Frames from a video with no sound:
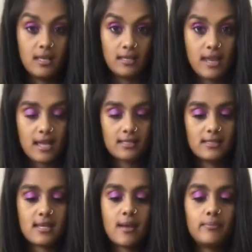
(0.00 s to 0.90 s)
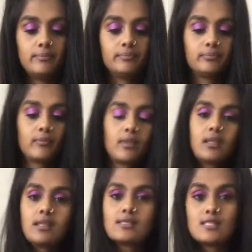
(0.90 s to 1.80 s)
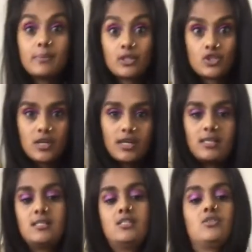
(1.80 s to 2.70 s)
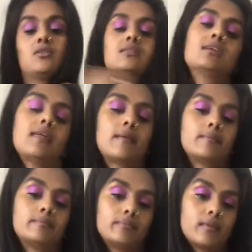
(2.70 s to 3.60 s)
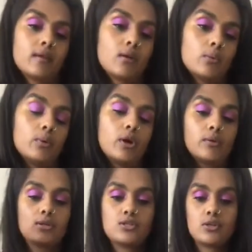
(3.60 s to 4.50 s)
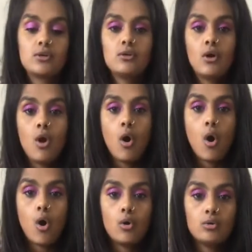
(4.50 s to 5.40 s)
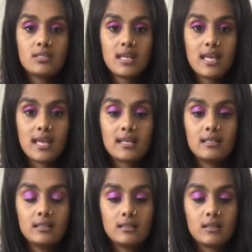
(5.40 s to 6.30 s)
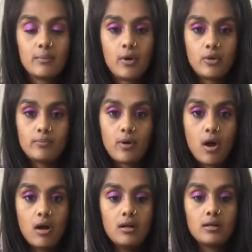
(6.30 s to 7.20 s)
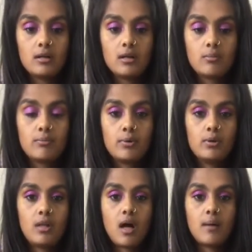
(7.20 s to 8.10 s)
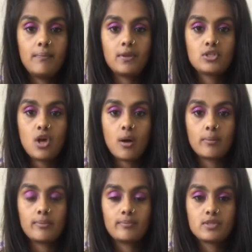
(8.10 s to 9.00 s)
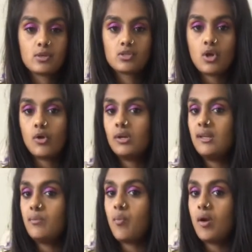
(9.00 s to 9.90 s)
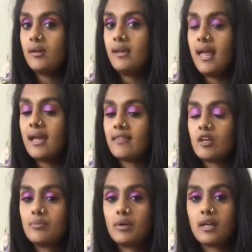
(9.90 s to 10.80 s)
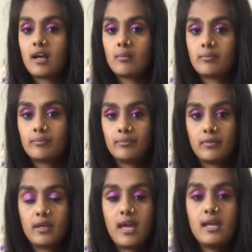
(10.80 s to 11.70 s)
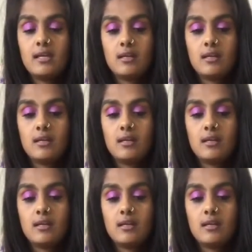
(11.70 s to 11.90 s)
Next step. This is a bit tricky, so let's do this together. We're going to hold in the bottom part, pull up the top. So it's only one layer that you're pulling up, okay?